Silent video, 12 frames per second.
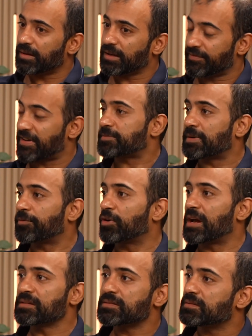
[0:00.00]
investment
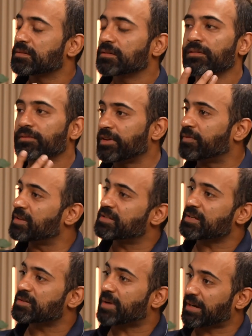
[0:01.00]
for us, we will
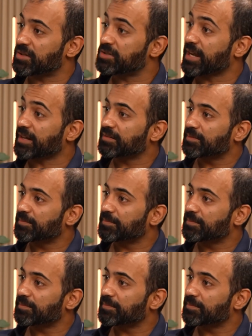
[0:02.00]
just write a check.